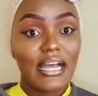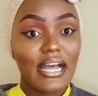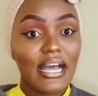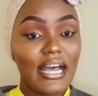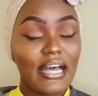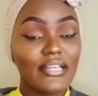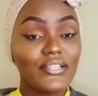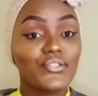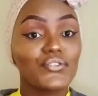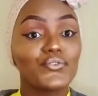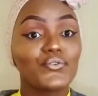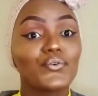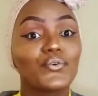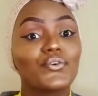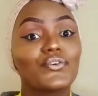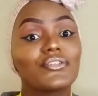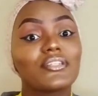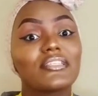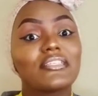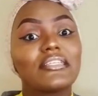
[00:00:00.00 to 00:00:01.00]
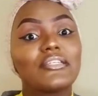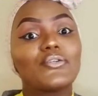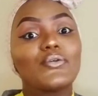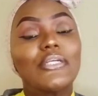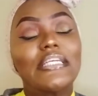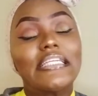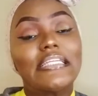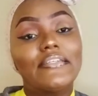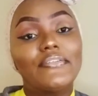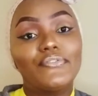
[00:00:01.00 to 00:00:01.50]
as you
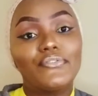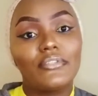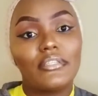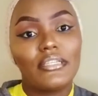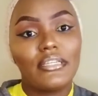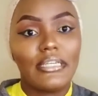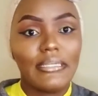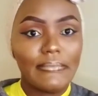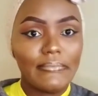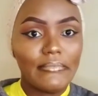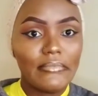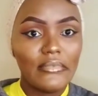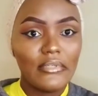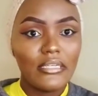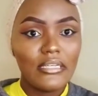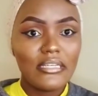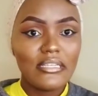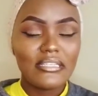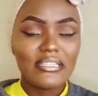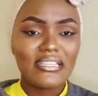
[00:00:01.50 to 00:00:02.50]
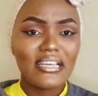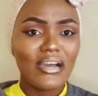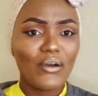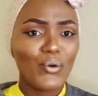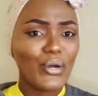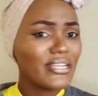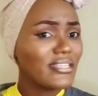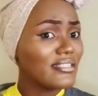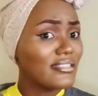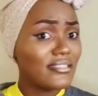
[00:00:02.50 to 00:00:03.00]
continually live with him. So
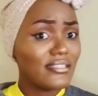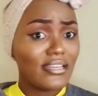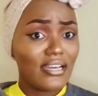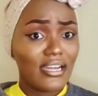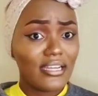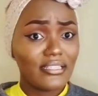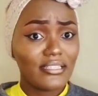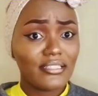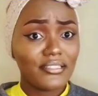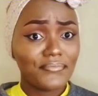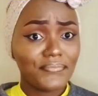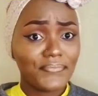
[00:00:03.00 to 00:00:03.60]
what is that?